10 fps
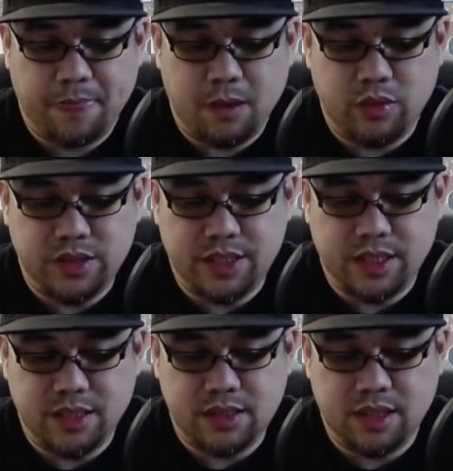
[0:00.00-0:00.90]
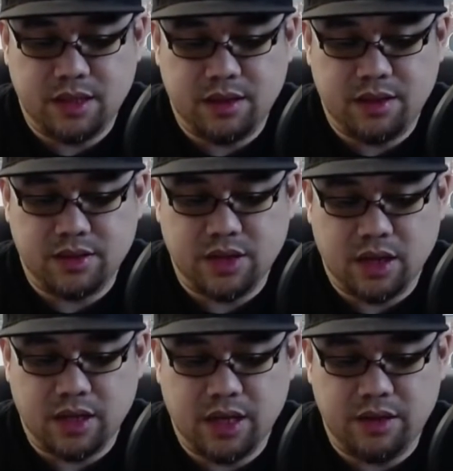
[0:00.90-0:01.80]
When she does, the
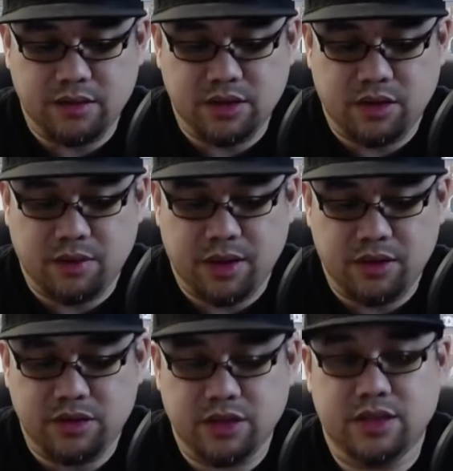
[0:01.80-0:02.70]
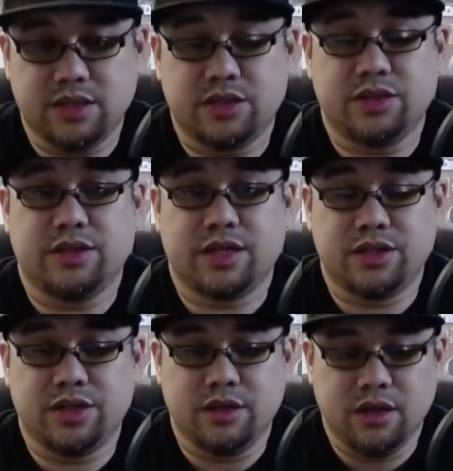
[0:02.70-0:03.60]
target can use Earthbound Neutralize into your next
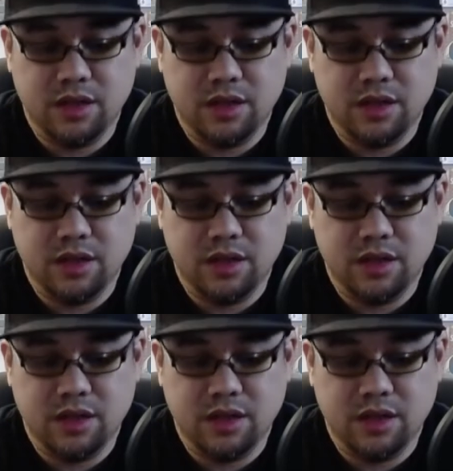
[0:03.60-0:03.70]
turn.